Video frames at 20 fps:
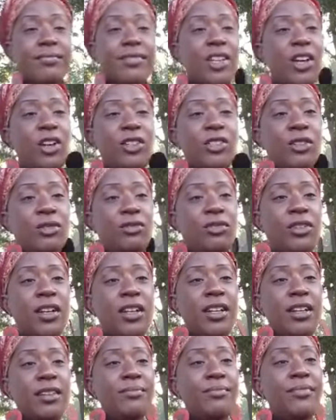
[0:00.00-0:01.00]
Y'all so
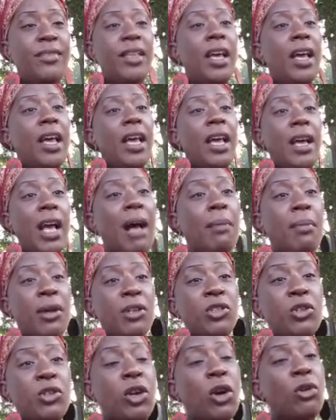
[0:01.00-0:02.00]
funny. How
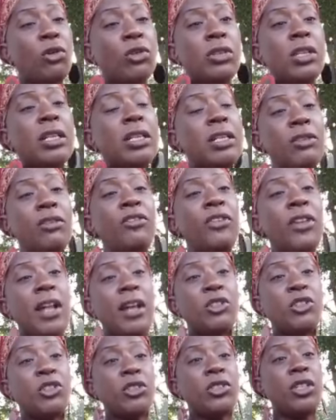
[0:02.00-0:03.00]
about you go fill
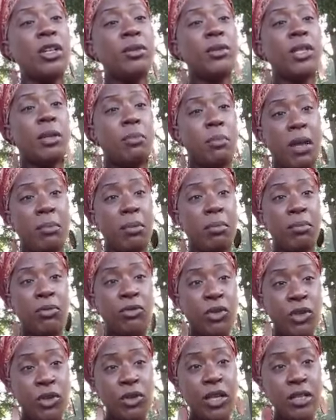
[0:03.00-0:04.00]
out your subject paper
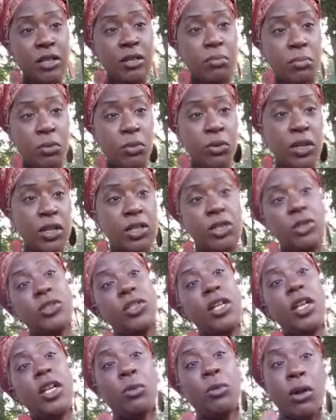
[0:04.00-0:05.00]
before you get deported? You
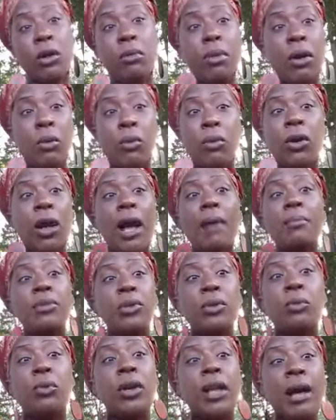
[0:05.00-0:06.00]
sit here and worry about where I'm,
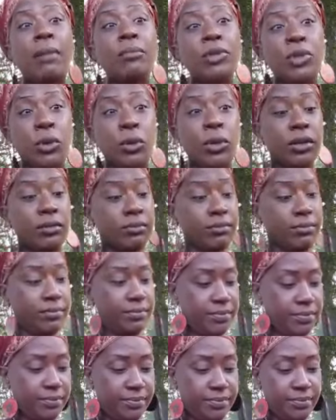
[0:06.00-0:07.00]
what I'm doing.
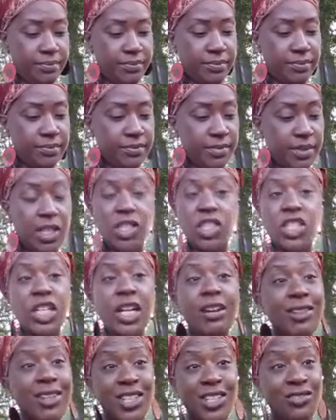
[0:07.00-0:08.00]
Because
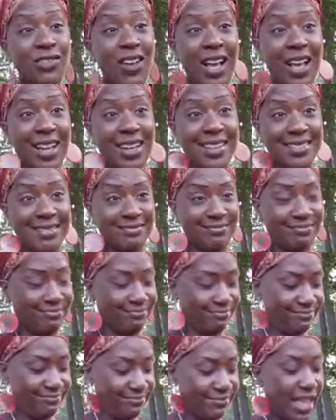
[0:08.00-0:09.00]
Sharon is fine.
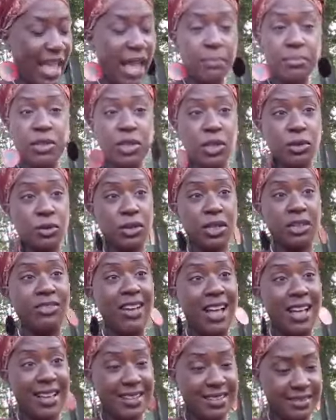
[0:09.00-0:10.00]
Absolutely
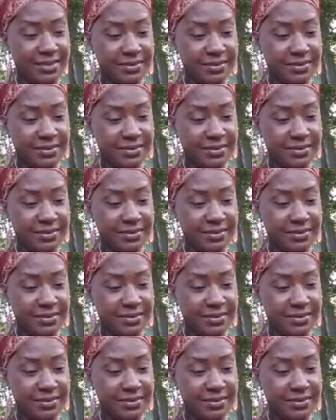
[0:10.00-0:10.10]
fine.